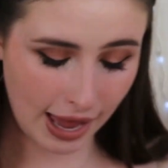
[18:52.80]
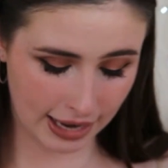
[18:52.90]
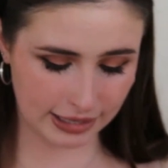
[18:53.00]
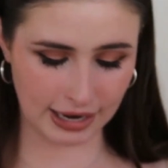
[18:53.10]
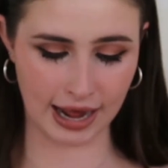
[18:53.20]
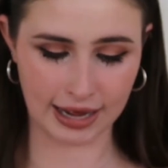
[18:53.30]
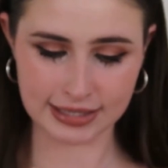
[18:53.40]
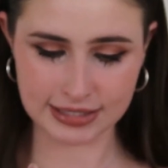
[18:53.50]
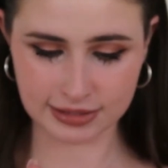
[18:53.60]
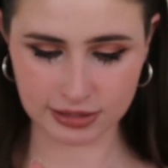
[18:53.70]
And it
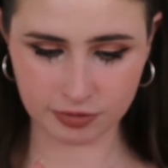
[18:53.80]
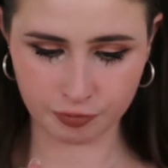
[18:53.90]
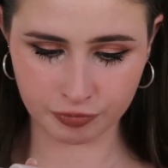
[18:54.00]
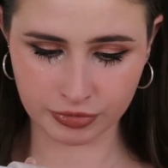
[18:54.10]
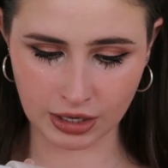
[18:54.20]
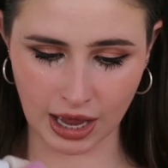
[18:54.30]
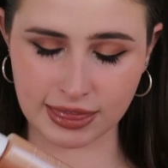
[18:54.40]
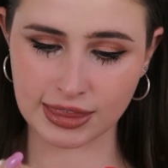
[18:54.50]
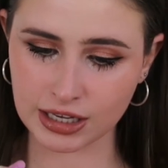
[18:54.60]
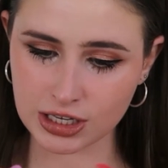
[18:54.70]
has,
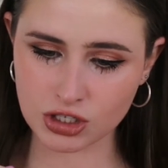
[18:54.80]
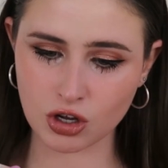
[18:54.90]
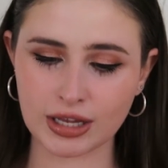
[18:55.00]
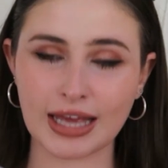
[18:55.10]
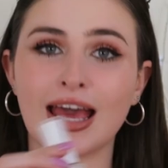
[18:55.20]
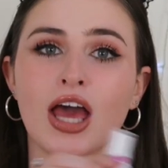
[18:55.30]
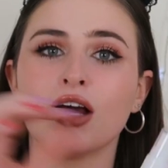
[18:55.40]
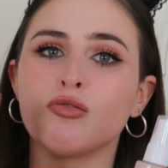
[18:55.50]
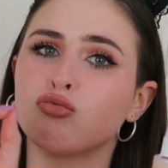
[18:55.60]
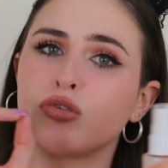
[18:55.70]
I think it's got like
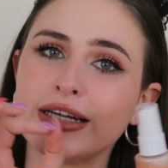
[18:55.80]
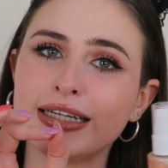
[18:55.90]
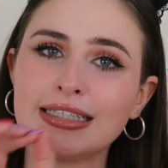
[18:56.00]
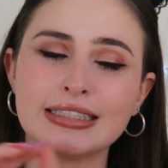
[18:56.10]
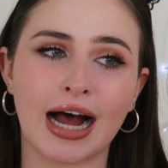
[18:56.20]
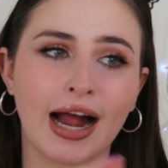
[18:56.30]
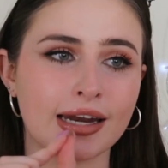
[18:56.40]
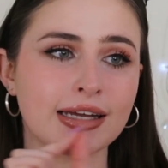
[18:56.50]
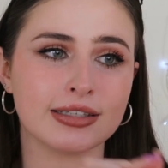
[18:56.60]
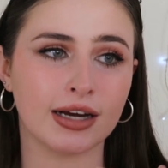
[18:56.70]
really
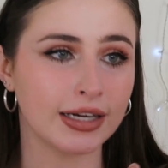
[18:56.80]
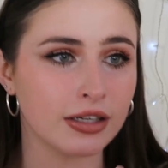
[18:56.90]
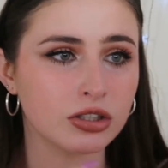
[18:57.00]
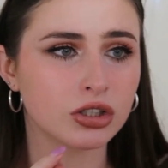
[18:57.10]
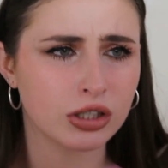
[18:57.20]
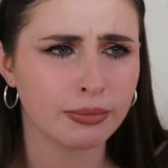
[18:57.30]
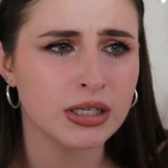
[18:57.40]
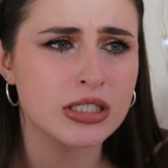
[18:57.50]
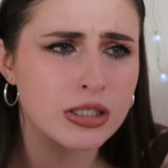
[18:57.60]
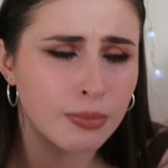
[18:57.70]
tiny
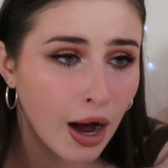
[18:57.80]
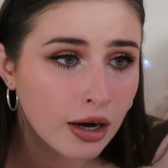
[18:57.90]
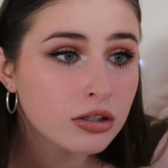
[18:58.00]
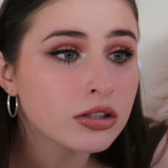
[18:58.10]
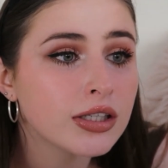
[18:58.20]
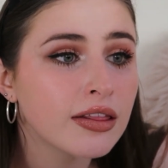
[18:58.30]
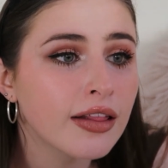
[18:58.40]
shimmer sparkles in